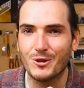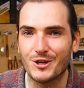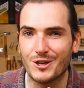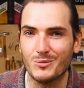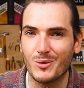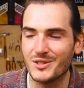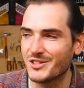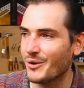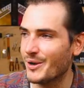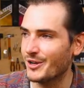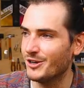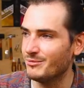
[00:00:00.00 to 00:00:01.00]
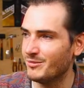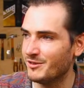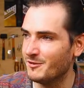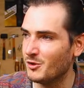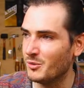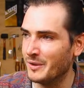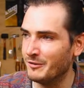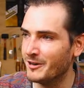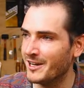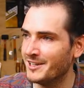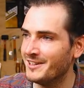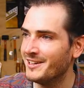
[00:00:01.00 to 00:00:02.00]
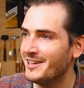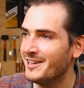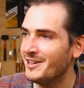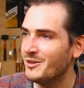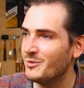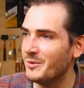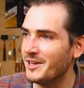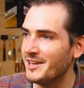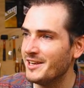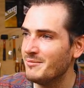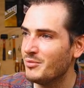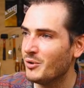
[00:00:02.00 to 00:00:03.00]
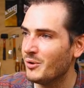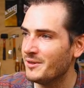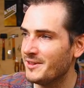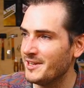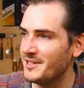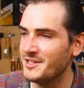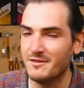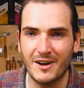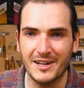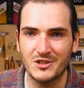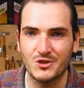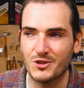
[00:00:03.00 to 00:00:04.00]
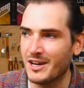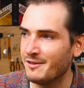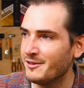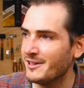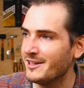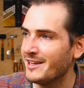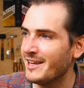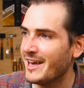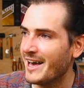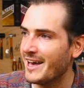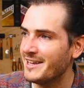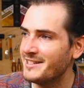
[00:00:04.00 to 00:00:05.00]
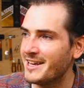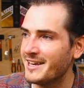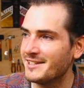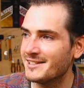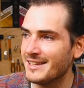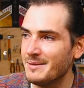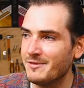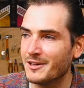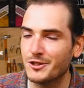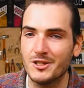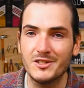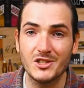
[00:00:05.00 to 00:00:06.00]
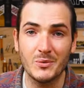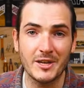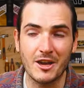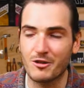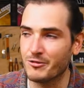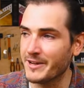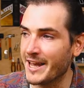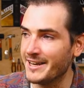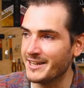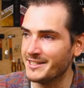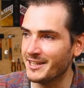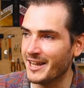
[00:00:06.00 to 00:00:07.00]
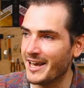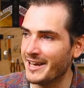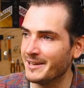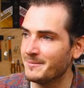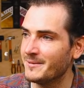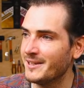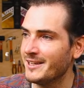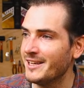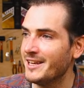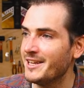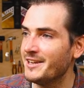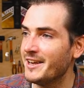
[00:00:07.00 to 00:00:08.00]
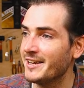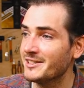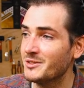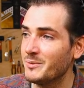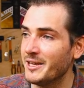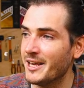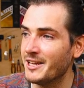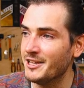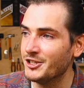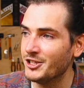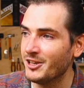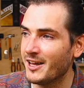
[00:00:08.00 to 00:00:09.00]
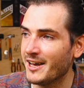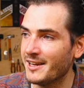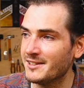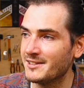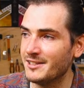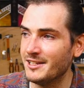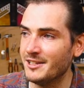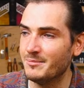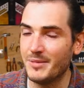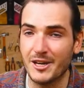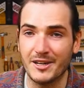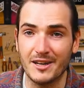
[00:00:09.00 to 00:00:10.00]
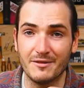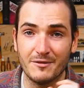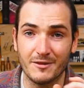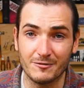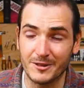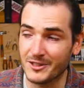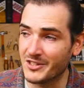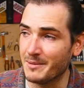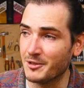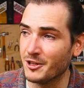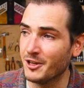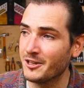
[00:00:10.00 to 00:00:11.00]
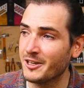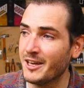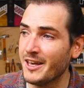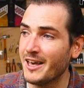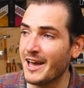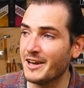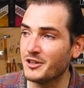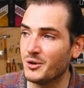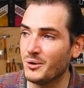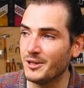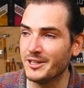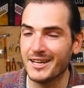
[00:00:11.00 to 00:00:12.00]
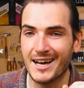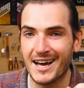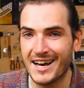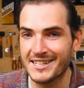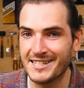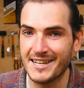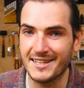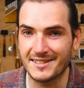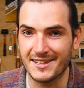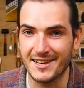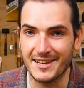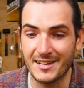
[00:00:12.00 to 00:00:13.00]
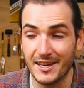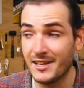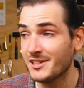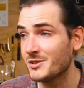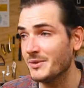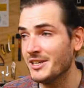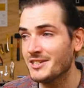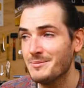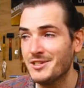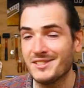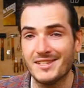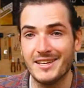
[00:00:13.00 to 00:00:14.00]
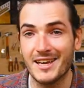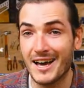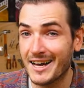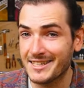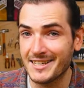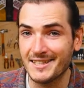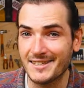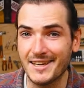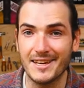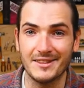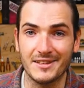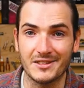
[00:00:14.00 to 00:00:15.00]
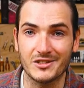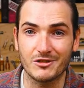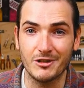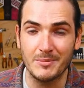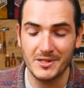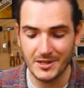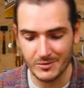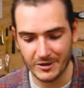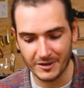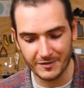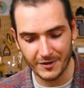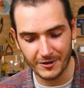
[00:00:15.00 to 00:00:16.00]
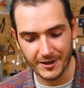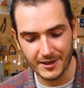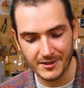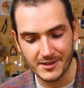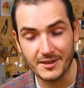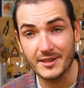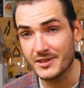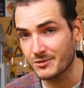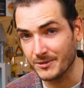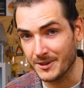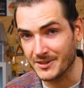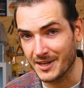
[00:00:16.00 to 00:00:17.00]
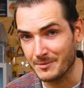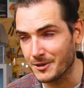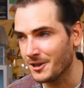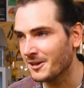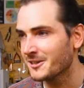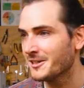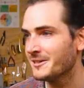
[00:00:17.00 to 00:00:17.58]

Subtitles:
look at what's going on before we run. We import the device driver and a sleep function so we can create a delay. Next, we initialize the PiicoDev real-time clock and call it RTC. So anytime you see RTC in this script, we're referring to this real-time clock.